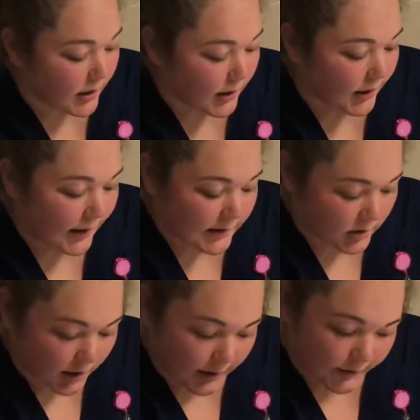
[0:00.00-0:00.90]
He has
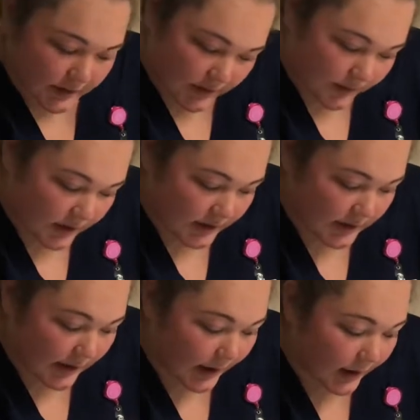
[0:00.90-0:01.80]
not yet received it
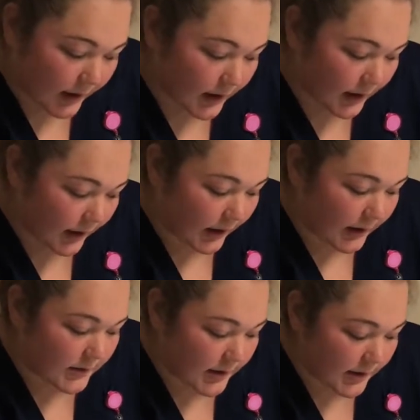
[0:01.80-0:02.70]
today,
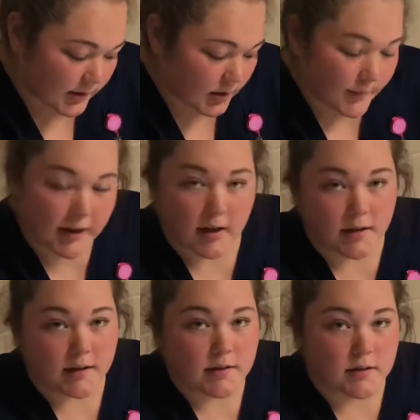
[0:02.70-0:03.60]
and he is going to be getting
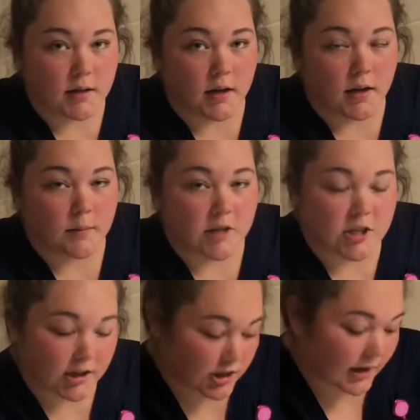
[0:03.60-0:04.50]
this
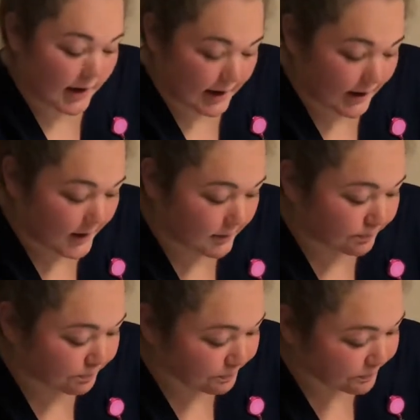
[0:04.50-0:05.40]
injection at 8 a.m.
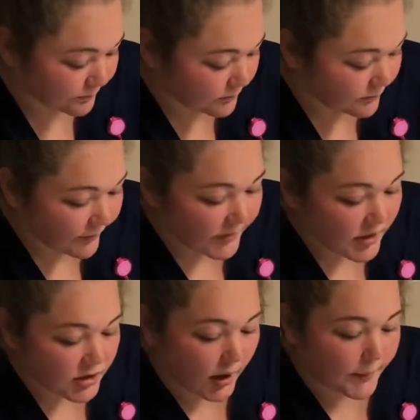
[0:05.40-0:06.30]

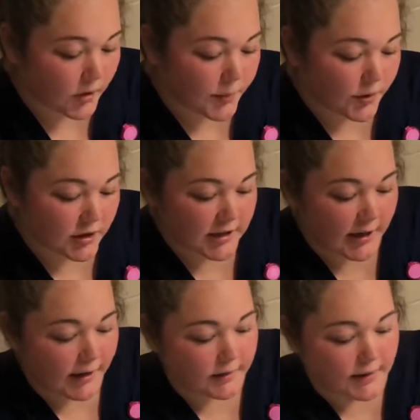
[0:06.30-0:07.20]
So I'm going to put
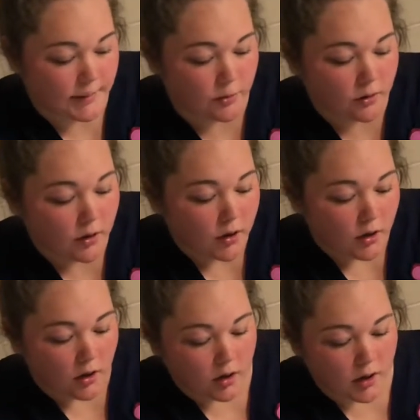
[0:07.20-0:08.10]
a label
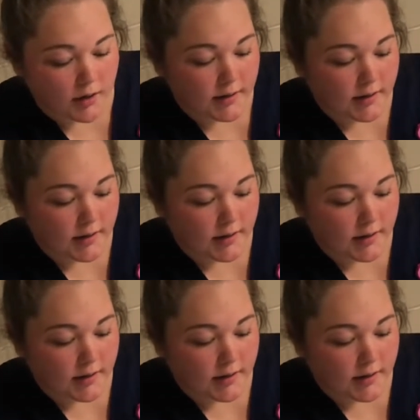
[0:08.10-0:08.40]
on